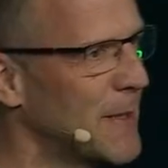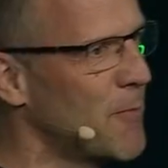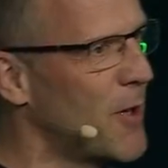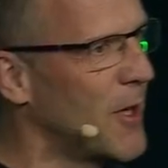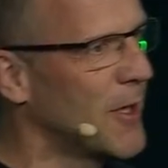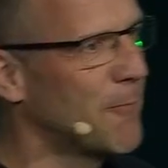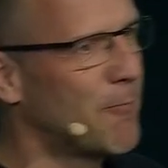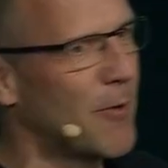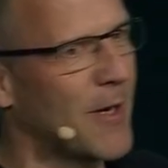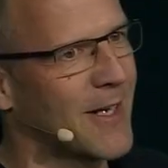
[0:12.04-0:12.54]
more
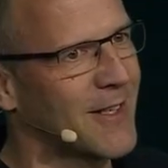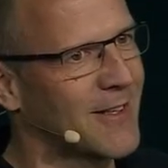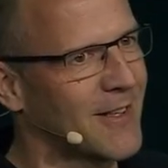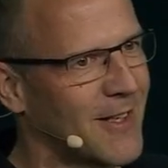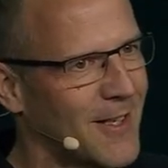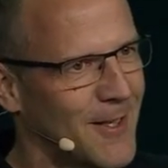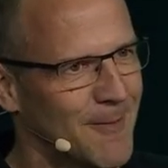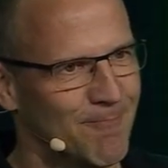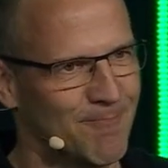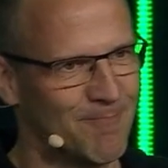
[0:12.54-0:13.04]
on the
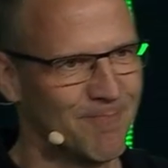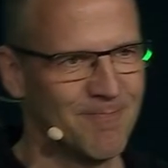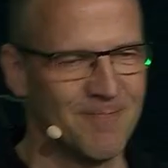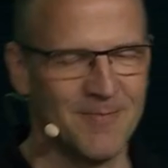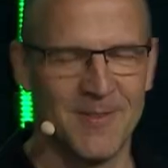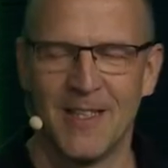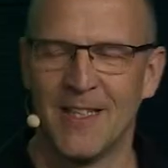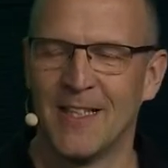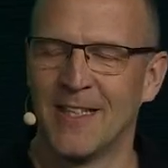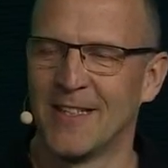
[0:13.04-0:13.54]
practical
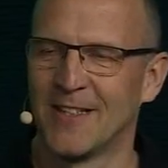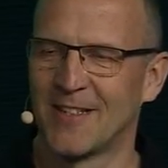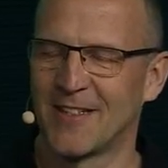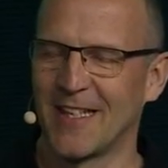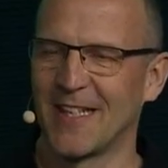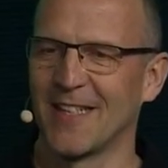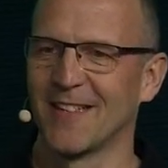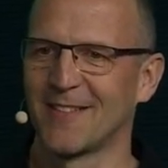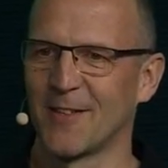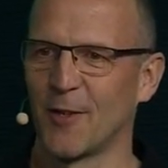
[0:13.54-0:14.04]

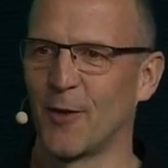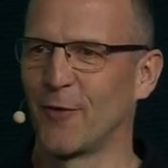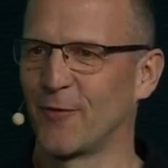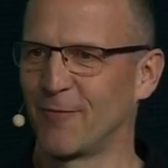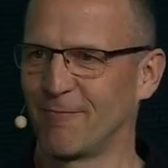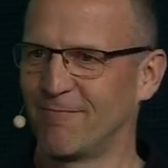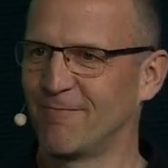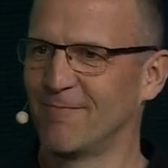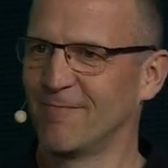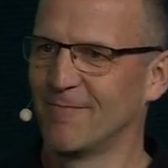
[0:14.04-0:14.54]
things of
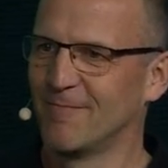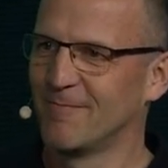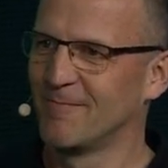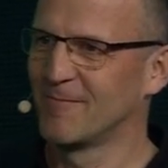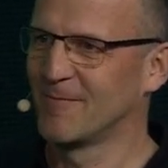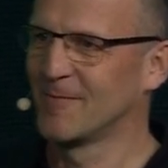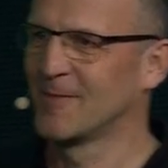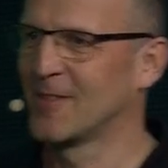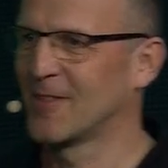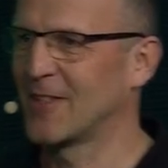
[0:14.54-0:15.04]

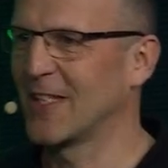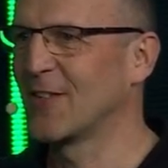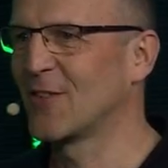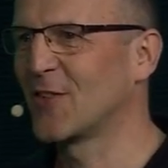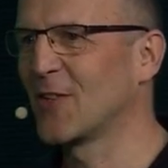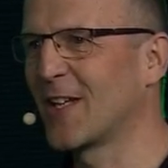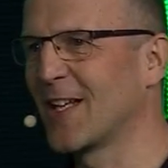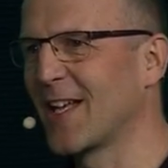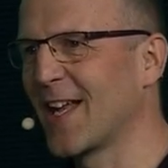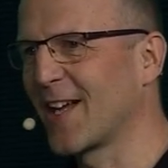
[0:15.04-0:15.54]
things
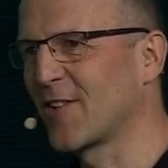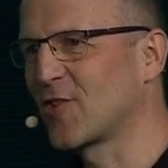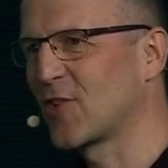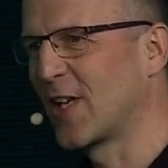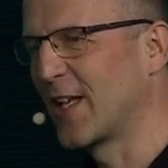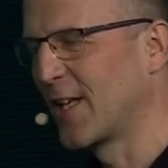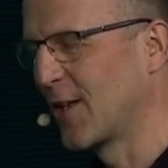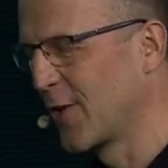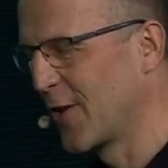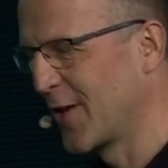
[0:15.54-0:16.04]
you can
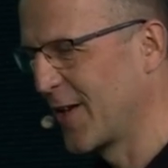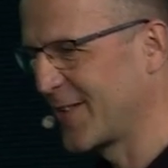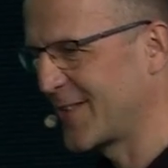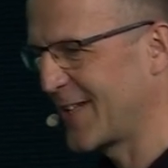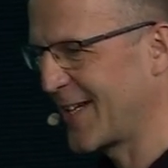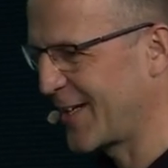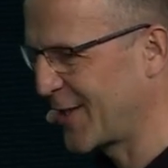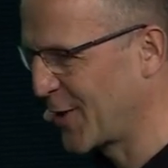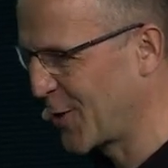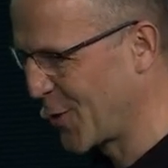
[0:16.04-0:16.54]
actually learn,
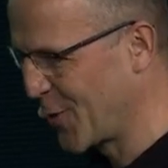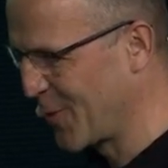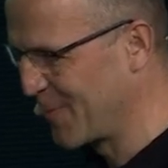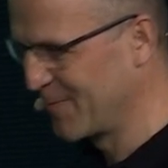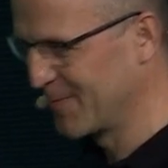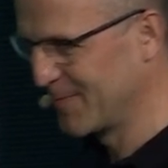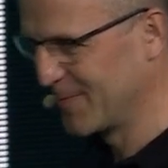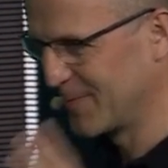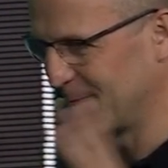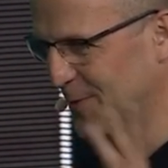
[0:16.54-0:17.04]
take
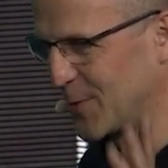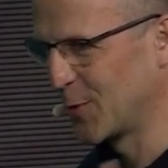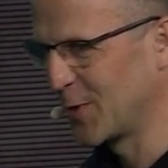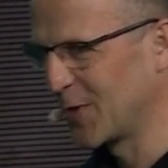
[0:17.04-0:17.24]
home, do